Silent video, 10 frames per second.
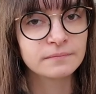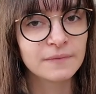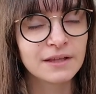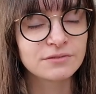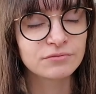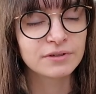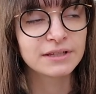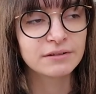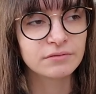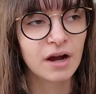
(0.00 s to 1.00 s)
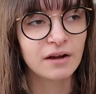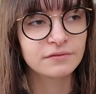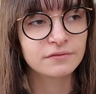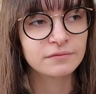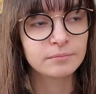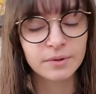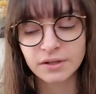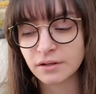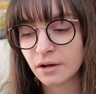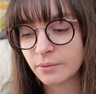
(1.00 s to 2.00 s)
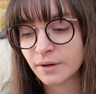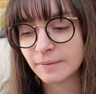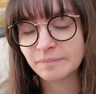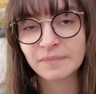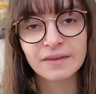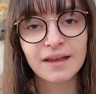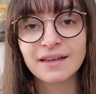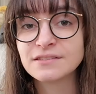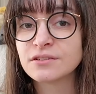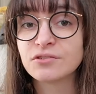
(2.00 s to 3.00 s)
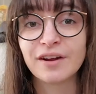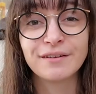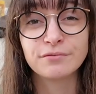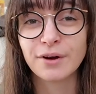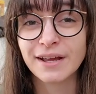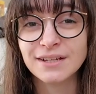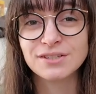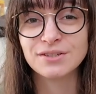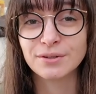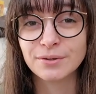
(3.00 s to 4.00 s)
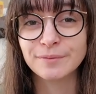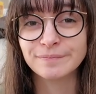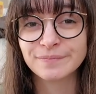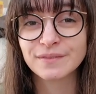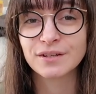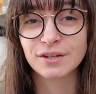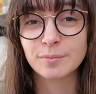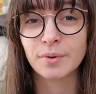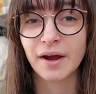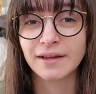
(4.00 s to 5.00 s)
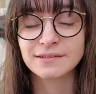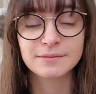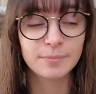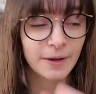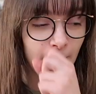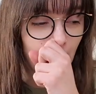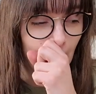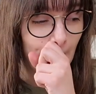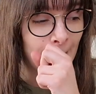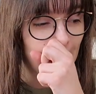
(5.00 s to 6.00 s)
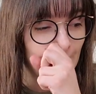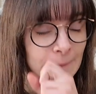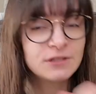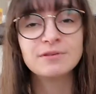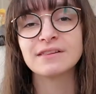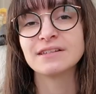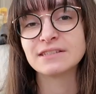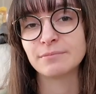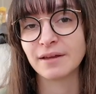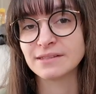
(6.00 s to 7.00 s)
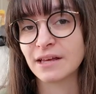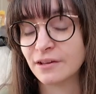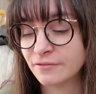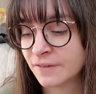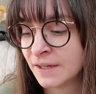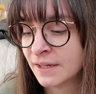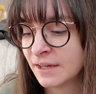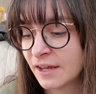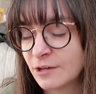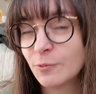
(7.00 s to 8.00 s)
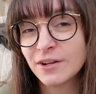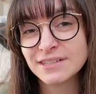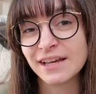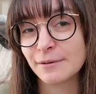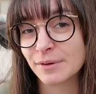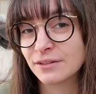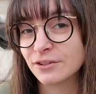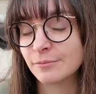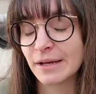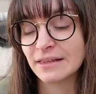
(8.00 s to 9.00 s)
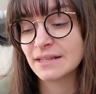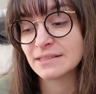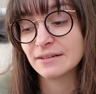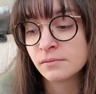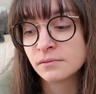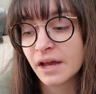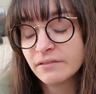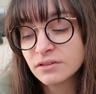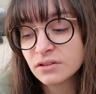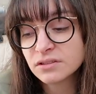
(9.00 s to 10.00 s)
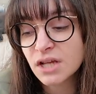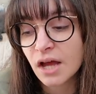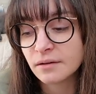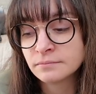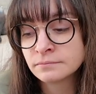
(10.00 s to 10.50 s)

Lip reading: It's really rough. But you know what? It's a great rate too. Good price. But I keep doing this to myself. And one day I'm going to learn my lesson. I haven't learned yet.